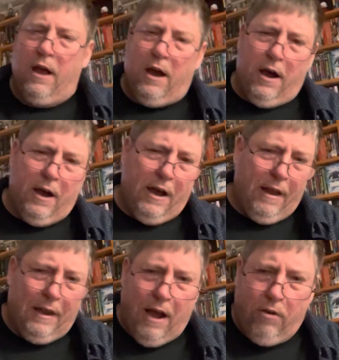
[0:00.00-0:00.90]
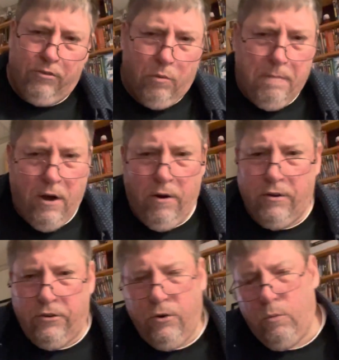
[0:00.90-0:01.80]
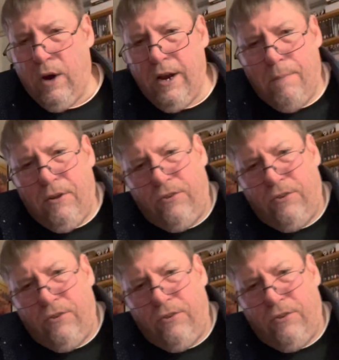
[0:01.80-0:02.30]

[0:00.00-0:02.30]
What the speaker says: Allows Romero to write up the